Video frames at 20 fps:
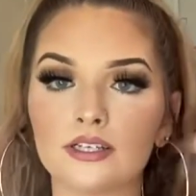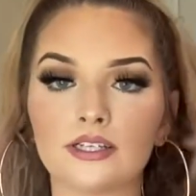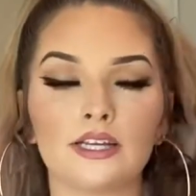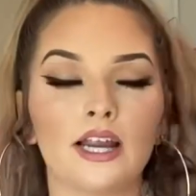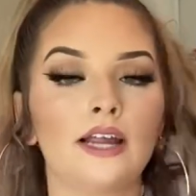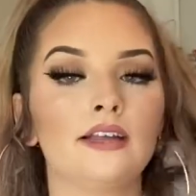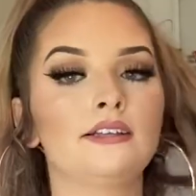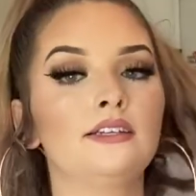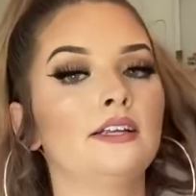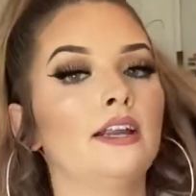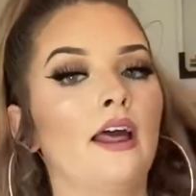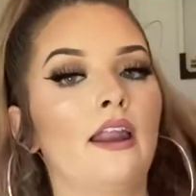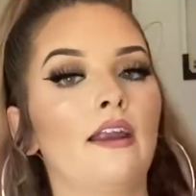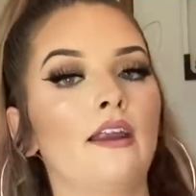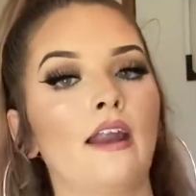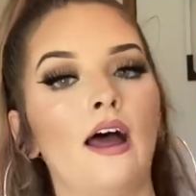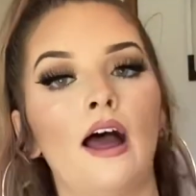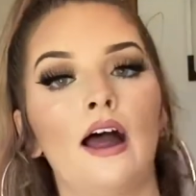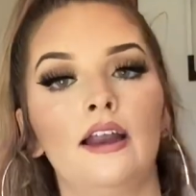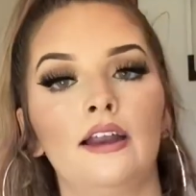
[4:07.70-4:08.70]

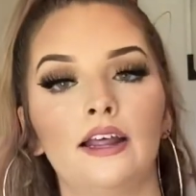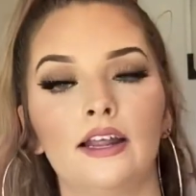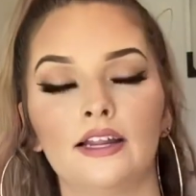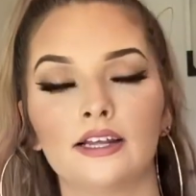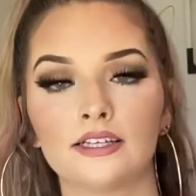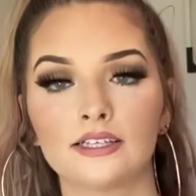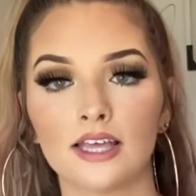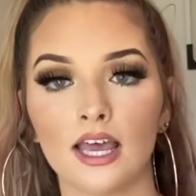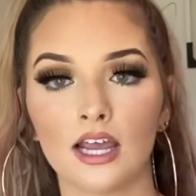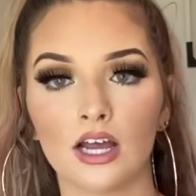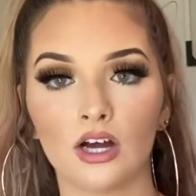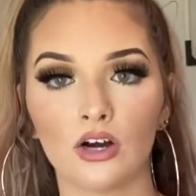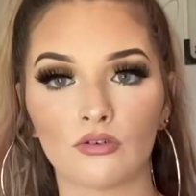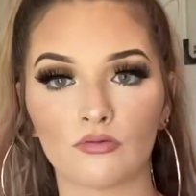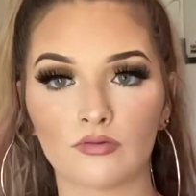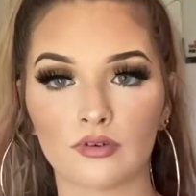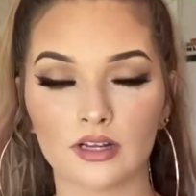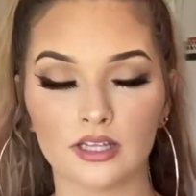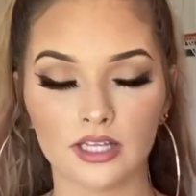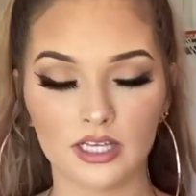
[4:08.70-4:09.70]
$19.99 and it's like a
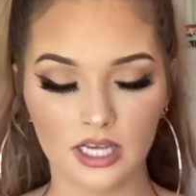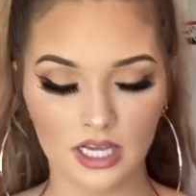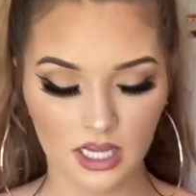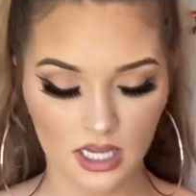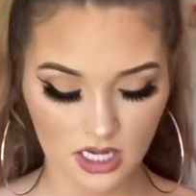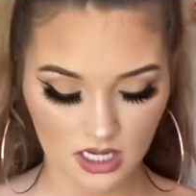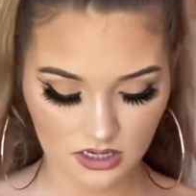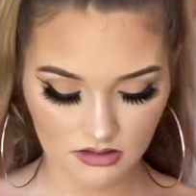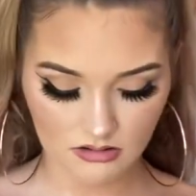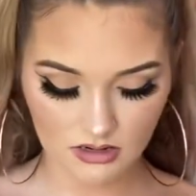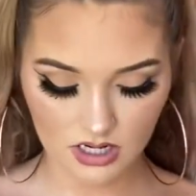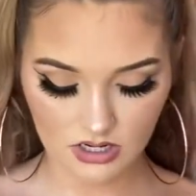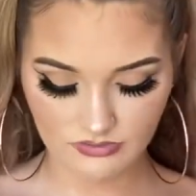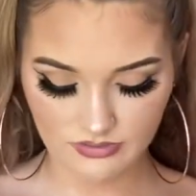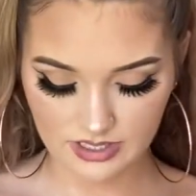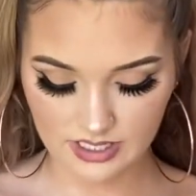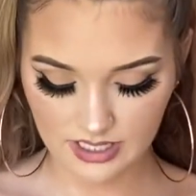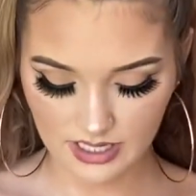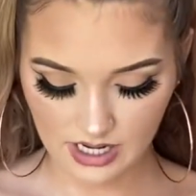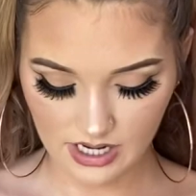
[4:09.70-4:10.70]
really good
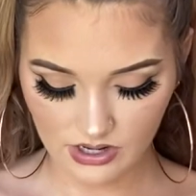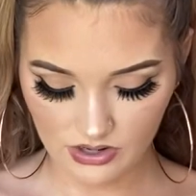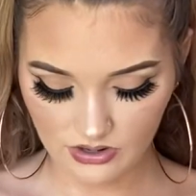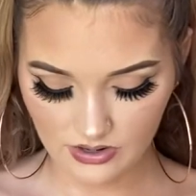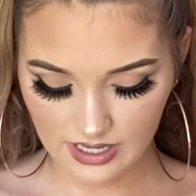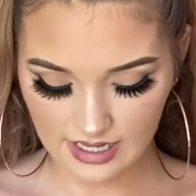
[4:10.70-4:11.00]
material.